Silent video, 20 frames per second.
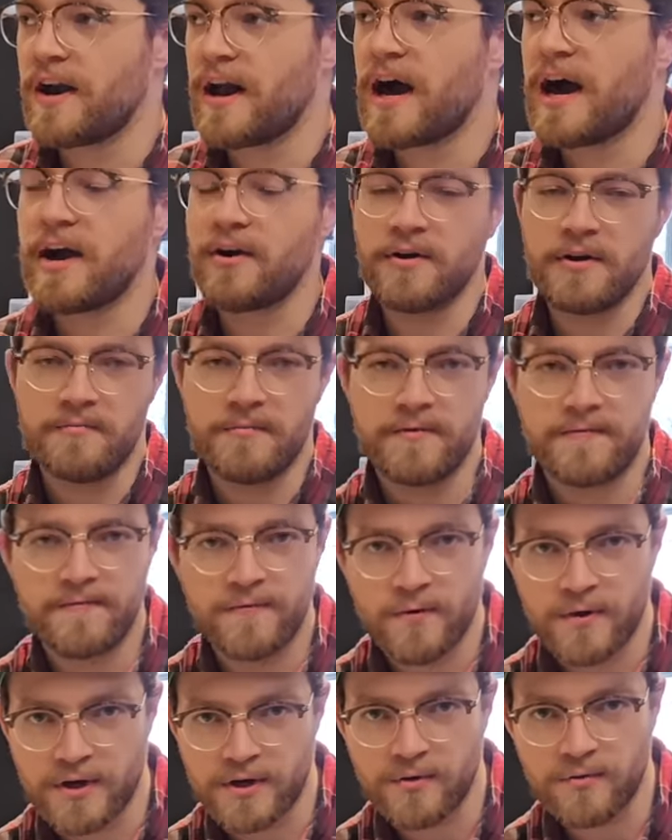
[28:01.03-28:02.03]
hiring
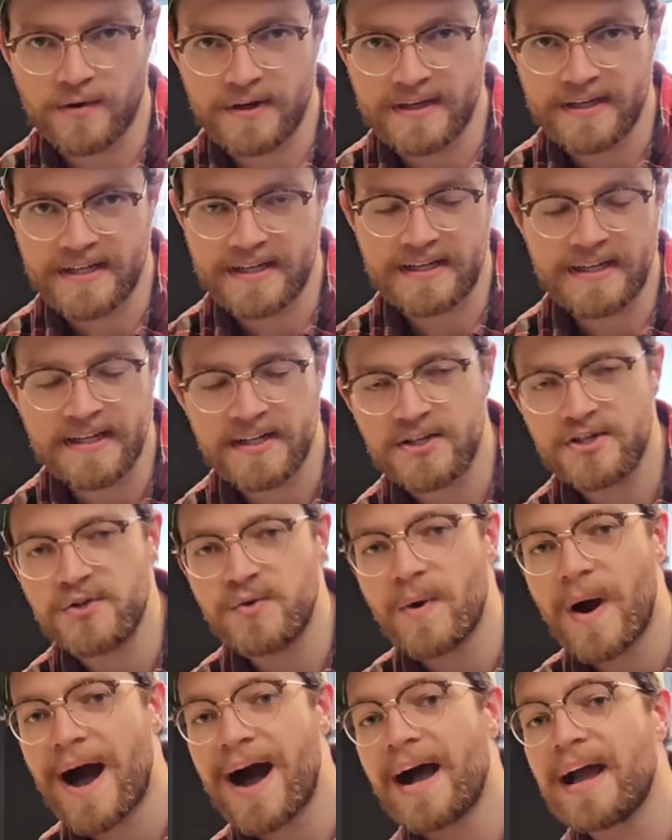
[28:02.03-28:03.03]
before you really need
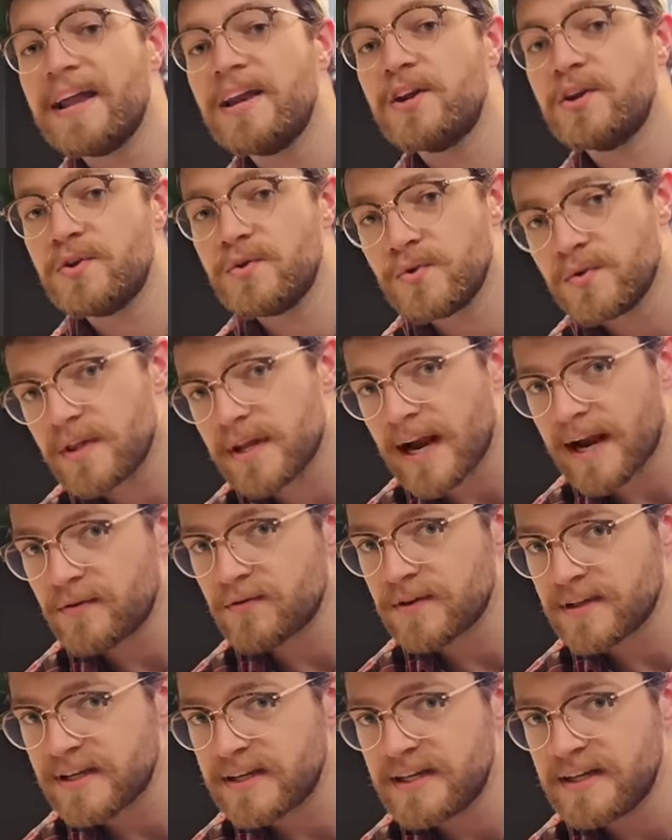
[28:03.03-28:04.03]
to. I knew that I
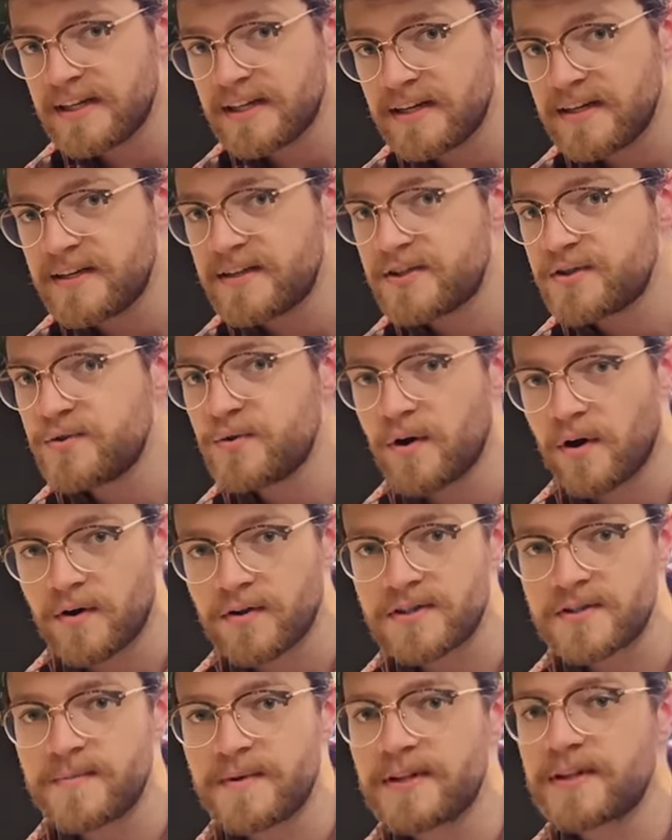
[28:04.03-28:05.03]
really needed to
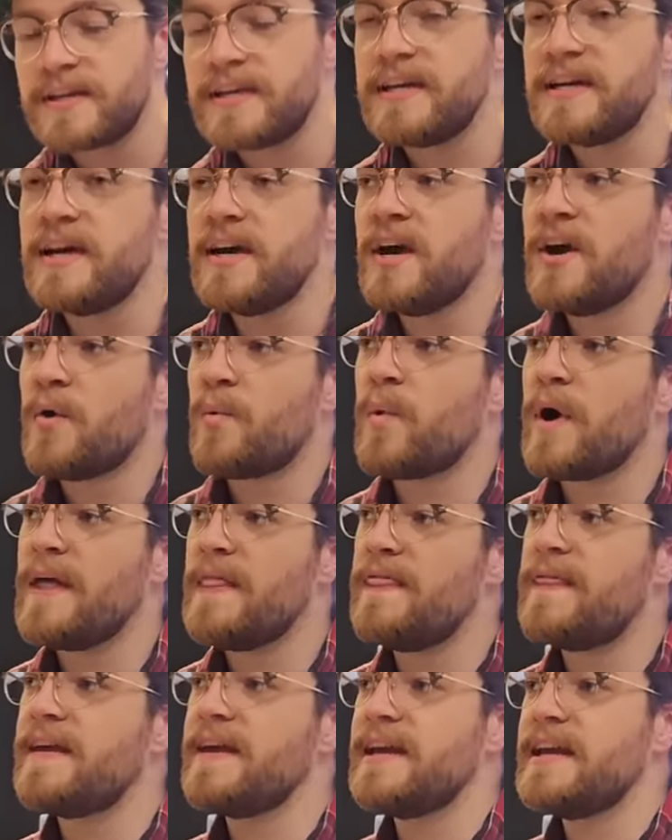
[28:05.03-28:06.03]
ultimately
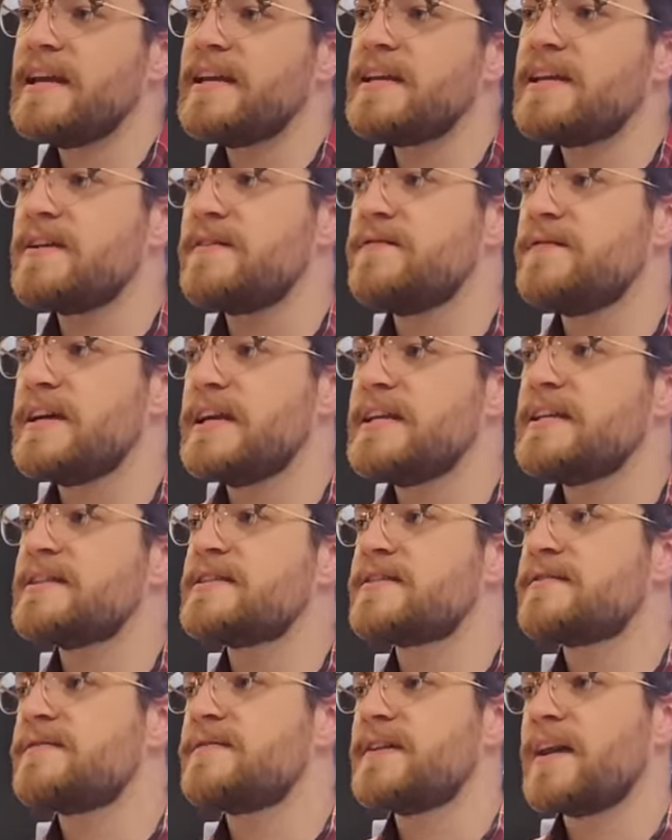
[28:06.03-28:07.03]
when the
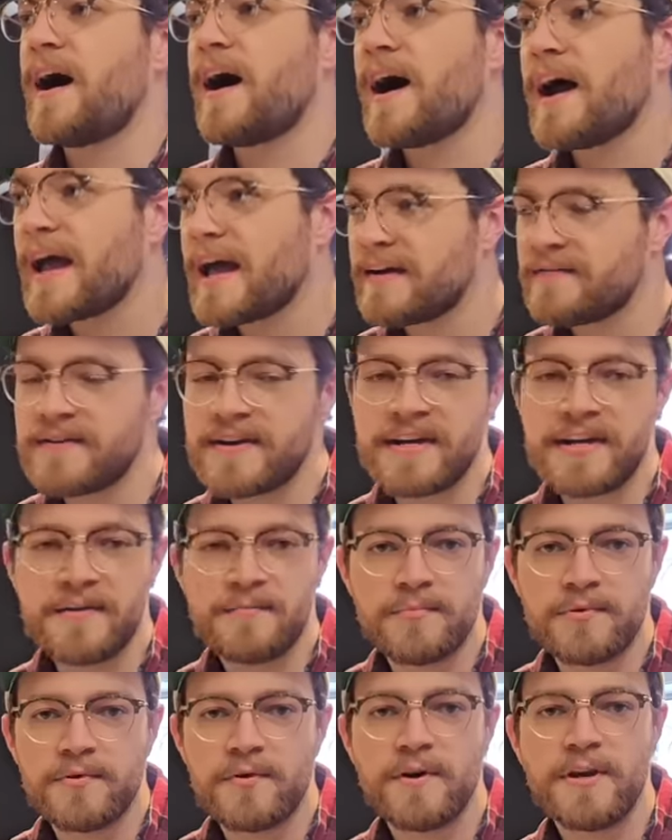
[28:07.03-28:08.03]
inconvenience of not having an
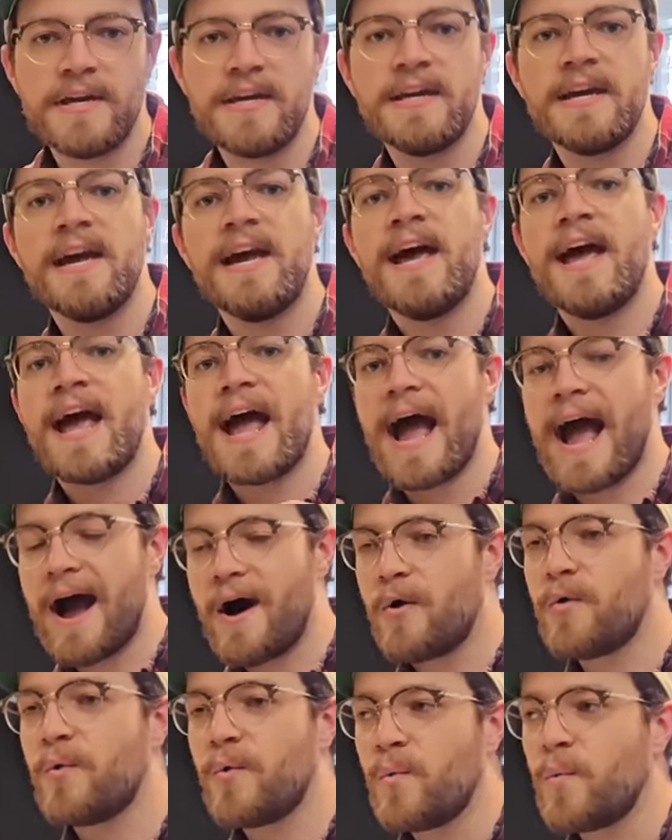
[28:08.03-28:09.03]
employee
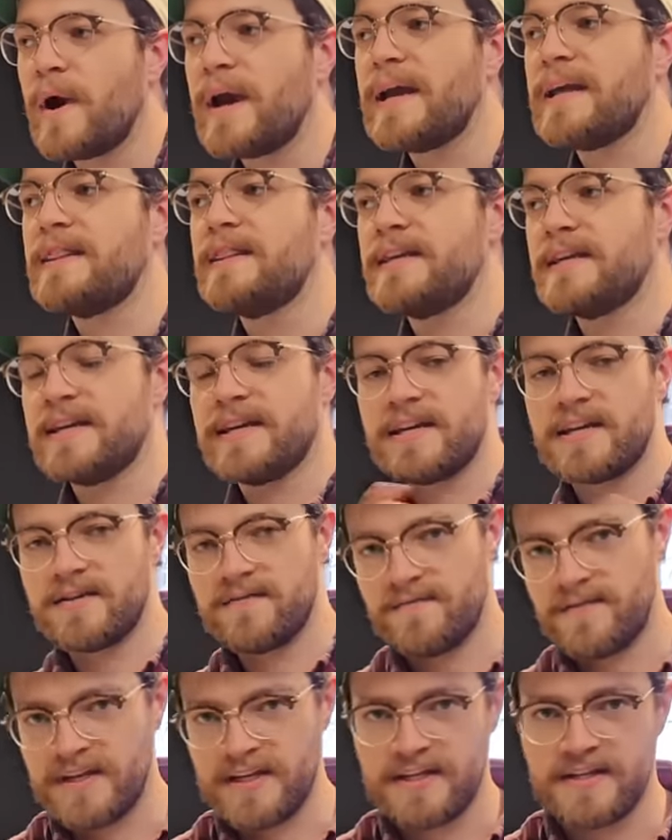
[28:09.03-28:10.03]
outweighed the
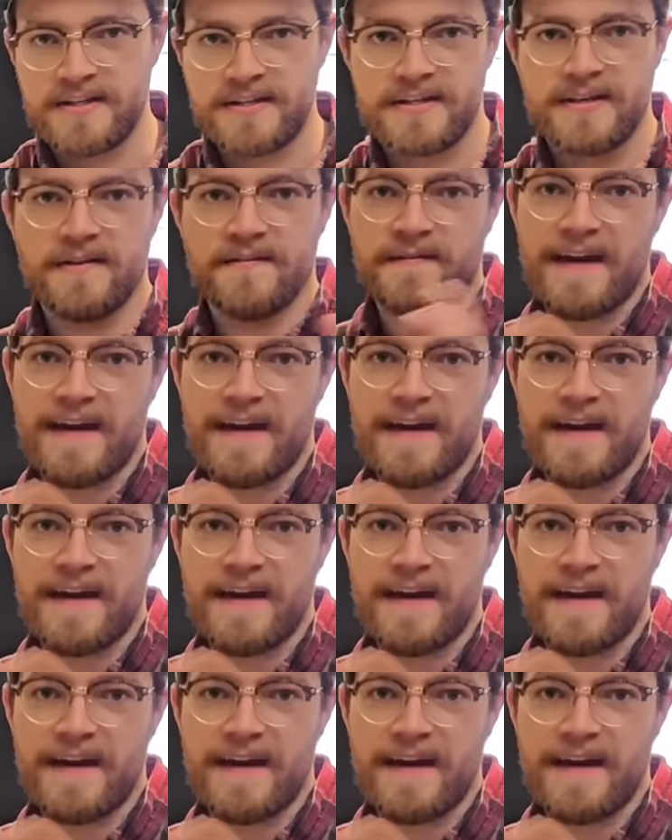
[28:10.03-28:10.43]
inconvenience of